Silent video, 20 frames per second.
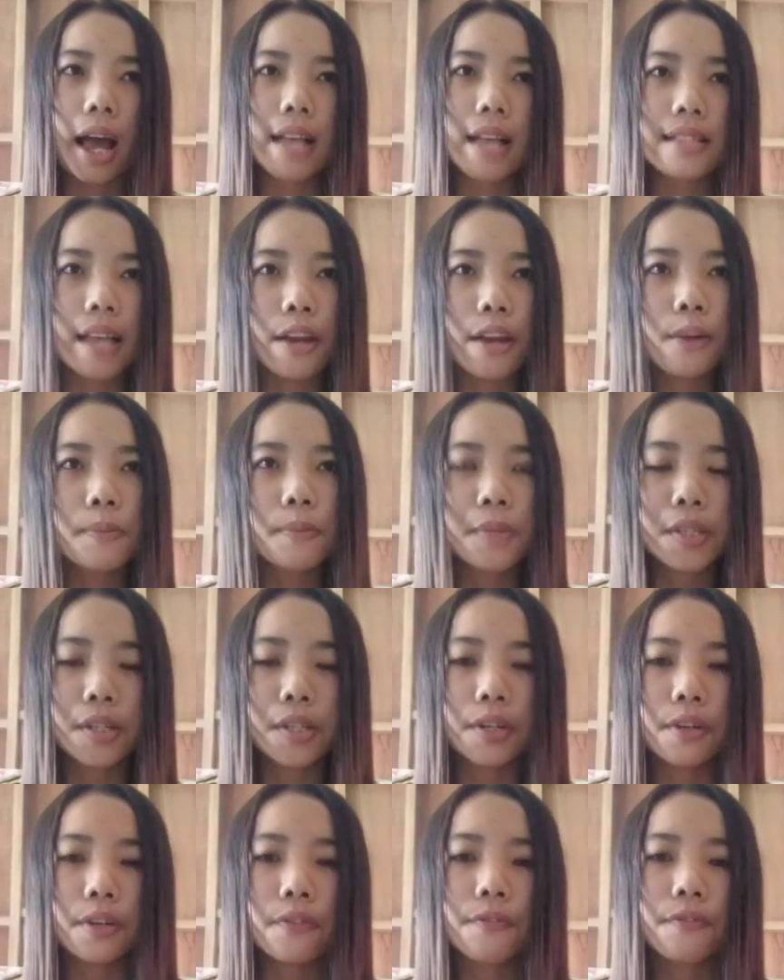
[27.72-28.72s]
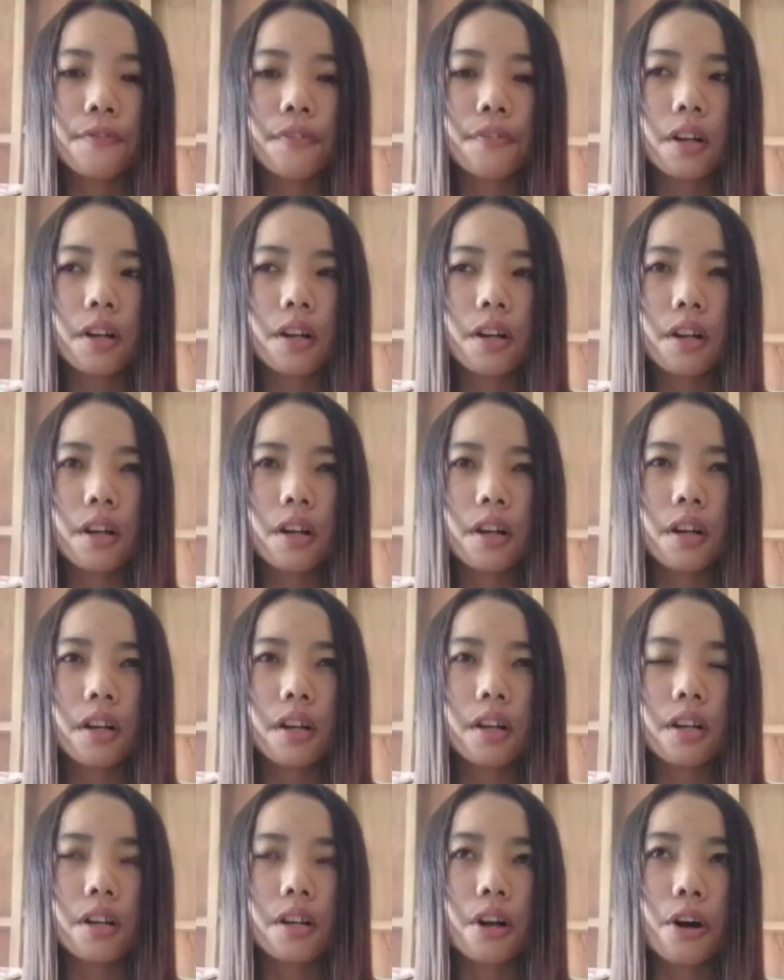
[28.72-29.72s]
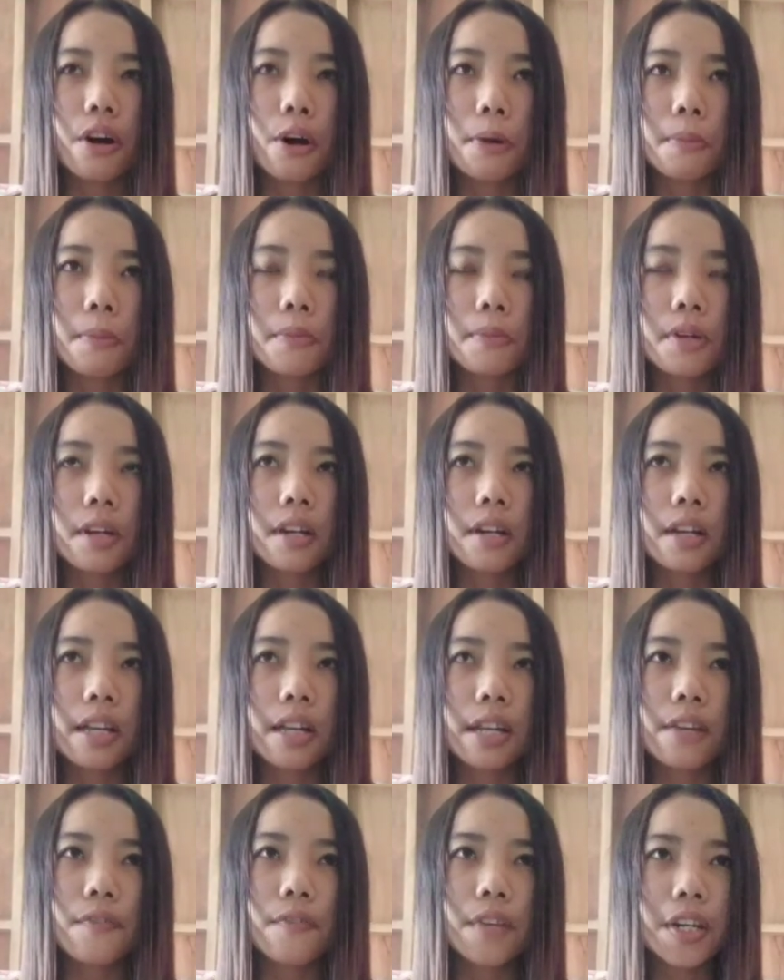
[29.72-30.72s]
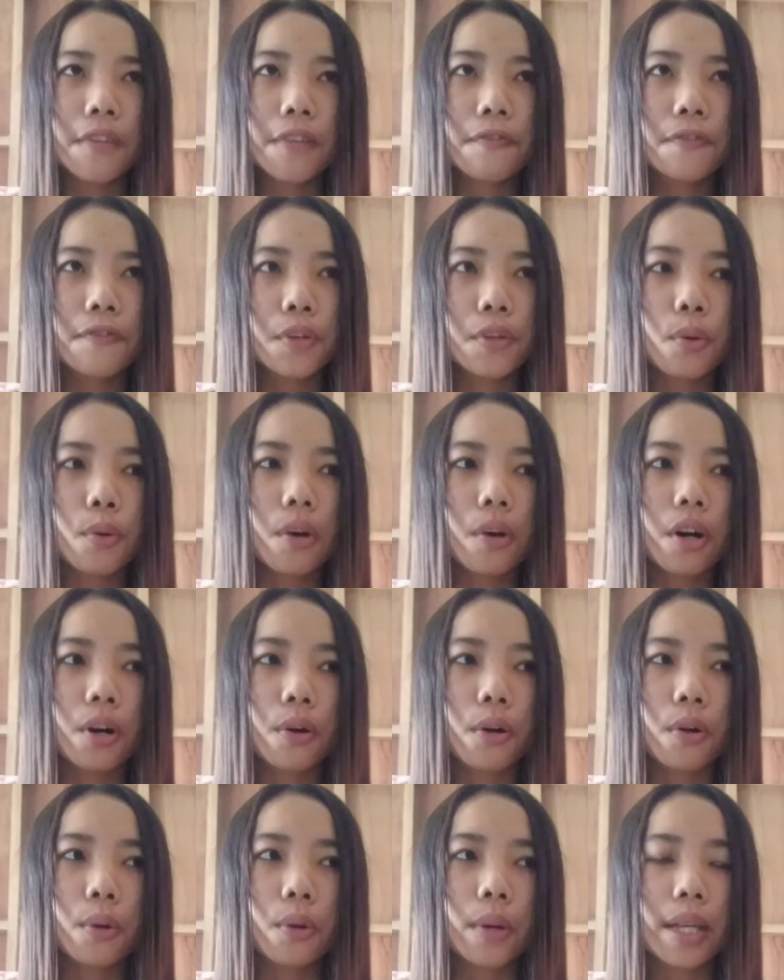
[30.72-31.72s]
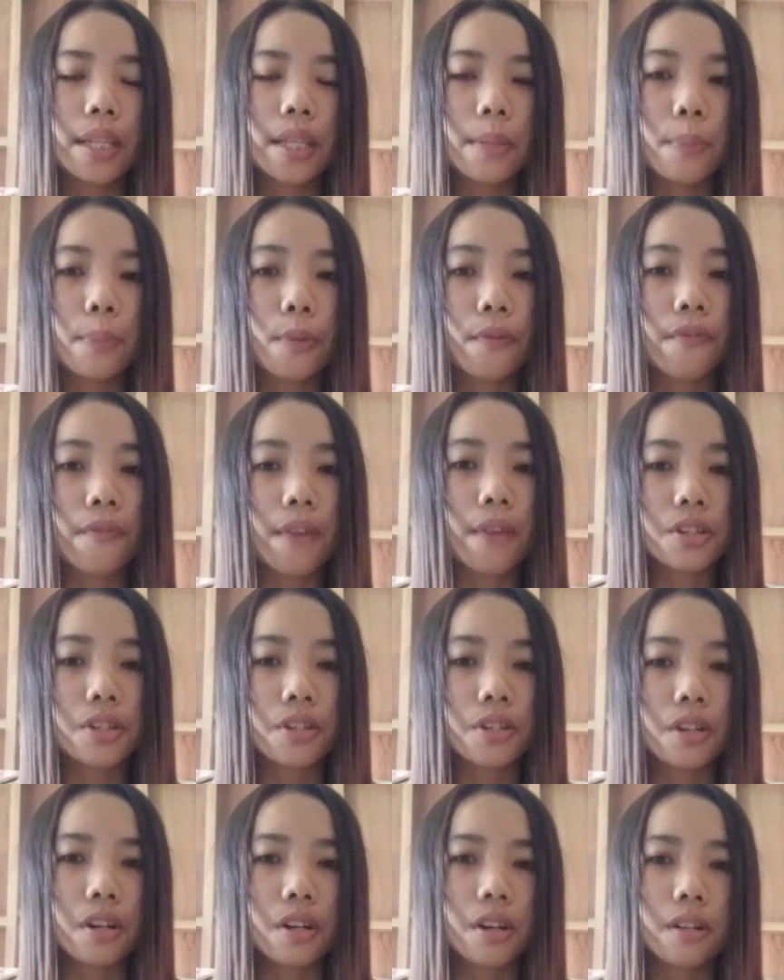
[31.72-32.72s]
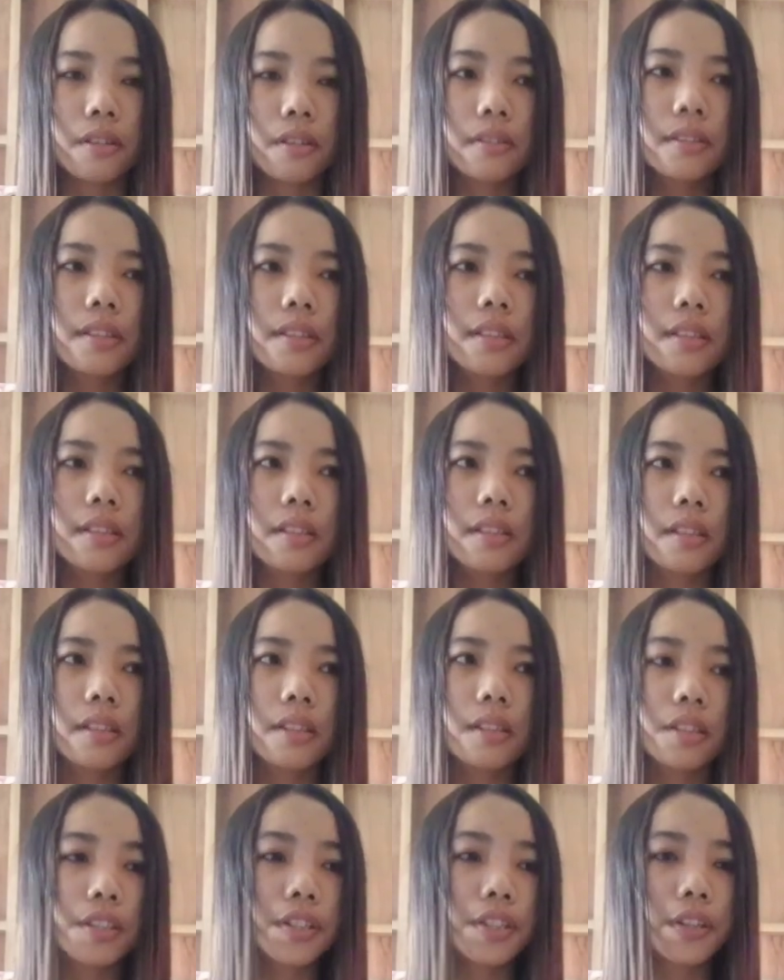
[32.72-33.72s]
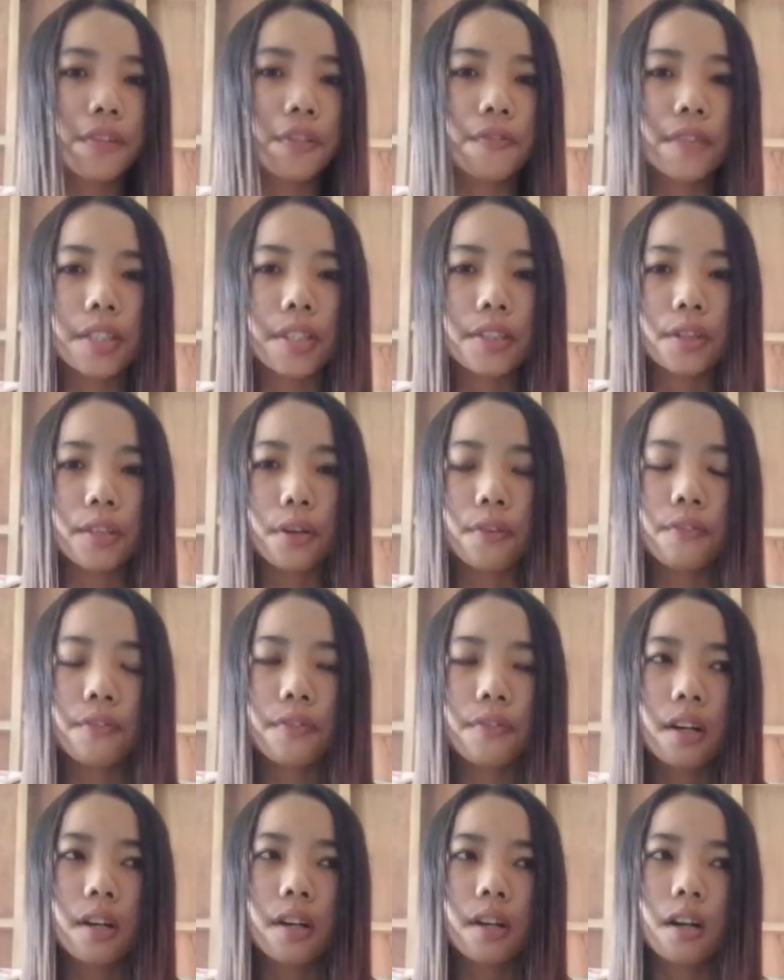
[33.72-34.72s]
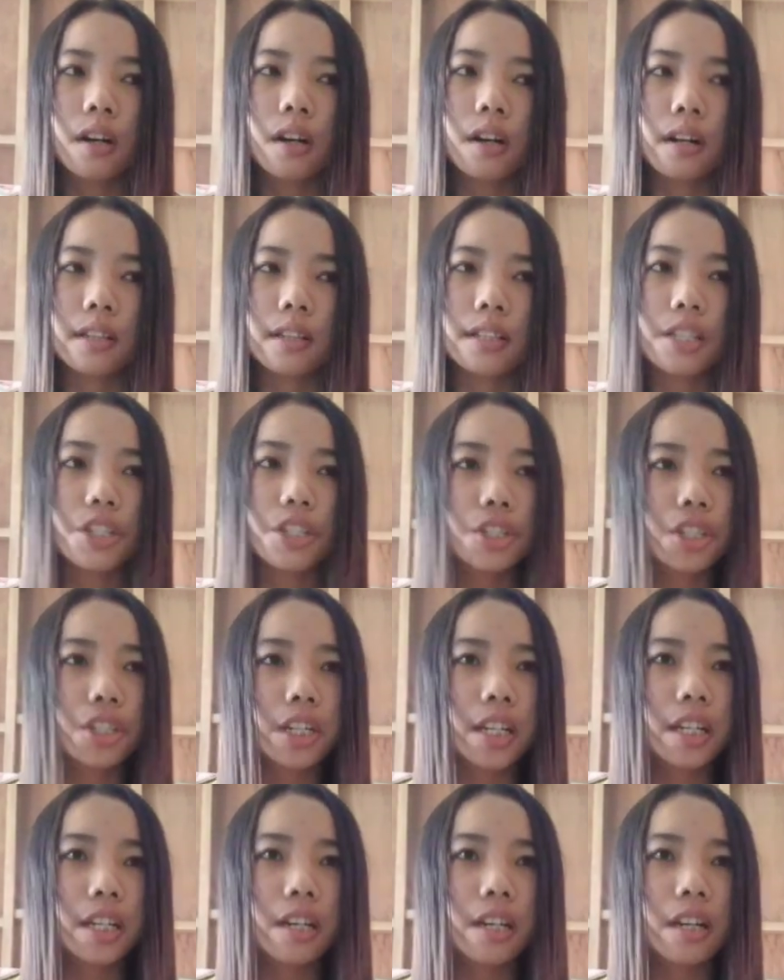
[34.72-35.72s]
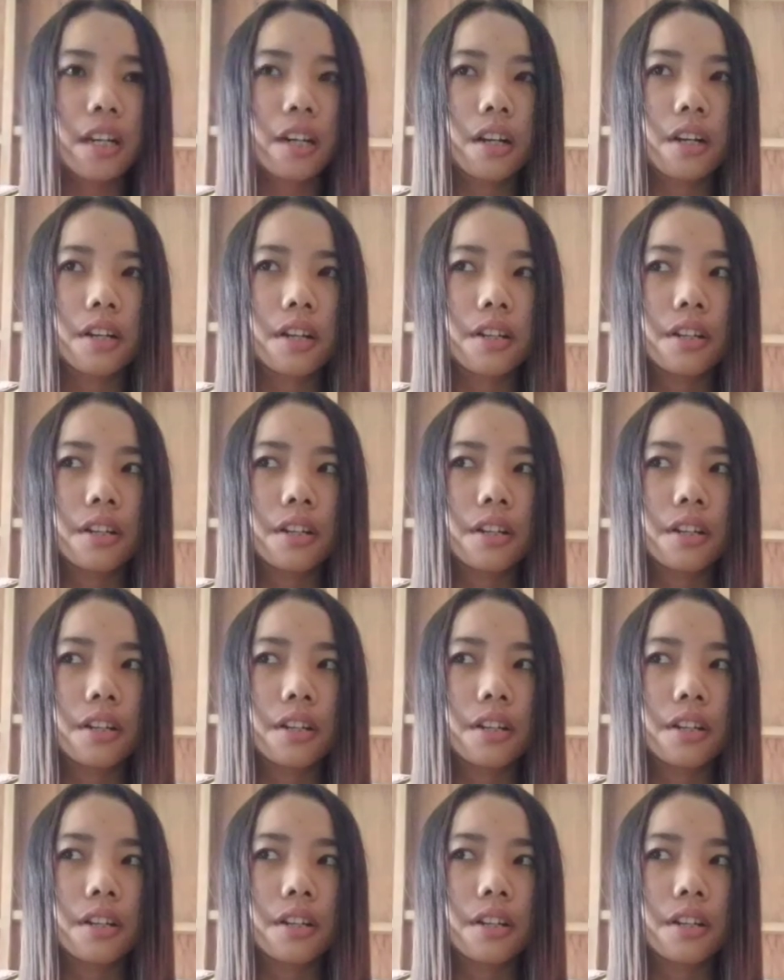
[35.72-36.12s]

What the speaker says: as I observe, um, even if you are already professionals in the service of teaching,